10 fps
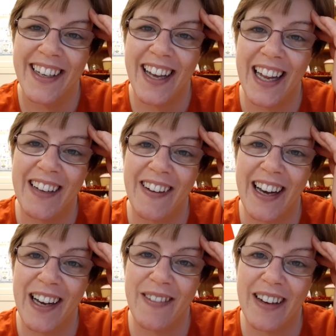anyway, I
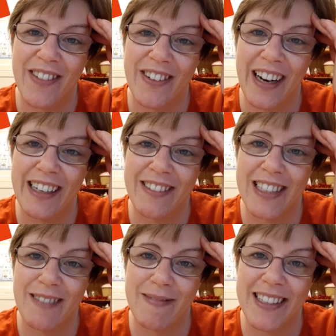hope you have a great
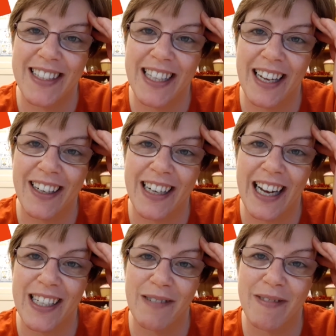Christmas, and I'll
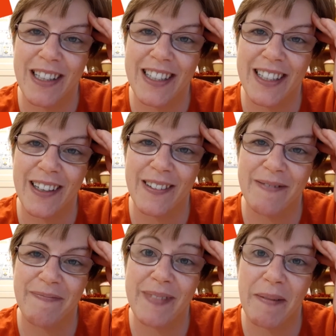catch up with you
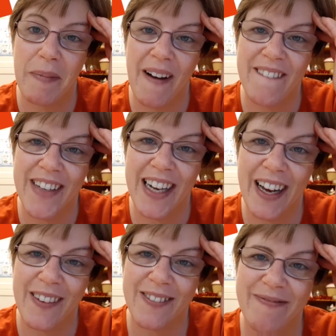soon. Bye for now.